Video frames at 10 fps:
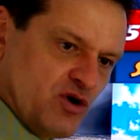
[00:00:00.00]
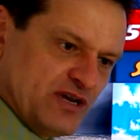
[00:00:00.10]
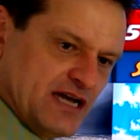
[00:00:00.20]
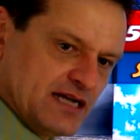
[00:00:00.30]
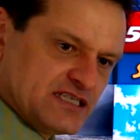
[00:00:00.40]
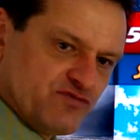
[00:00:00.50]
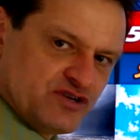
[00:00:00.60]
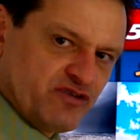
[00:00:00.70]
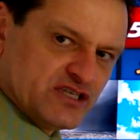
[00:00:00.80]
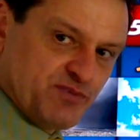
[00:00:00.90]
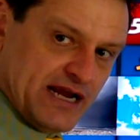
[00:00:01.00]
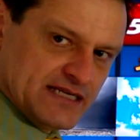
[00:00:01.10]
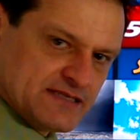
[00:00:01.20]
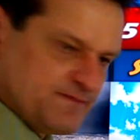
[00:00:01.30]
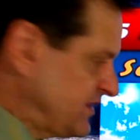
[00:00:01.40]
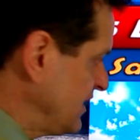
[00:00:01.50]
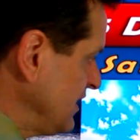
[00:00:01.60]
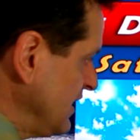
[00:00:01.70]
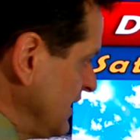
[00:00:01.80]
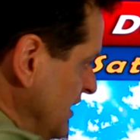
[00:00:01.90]
Oneonta Richfield Springs.
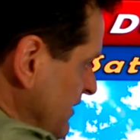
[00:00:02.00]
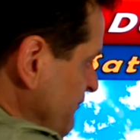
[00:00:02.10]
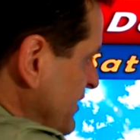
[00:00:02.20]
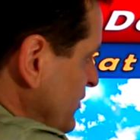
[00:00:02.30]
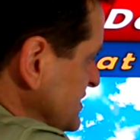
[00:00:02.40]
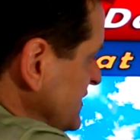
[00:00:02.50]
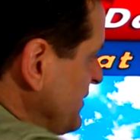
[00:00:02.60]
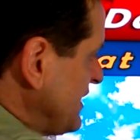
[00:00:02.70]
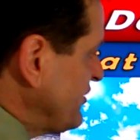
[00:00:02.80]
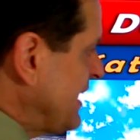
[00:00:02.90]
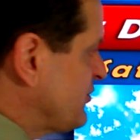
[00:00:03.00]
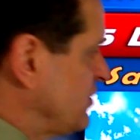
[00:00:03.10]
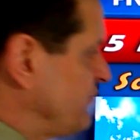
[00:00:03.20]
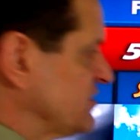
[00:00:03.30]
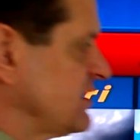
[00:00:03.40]
But it will still be in the neighborhood for,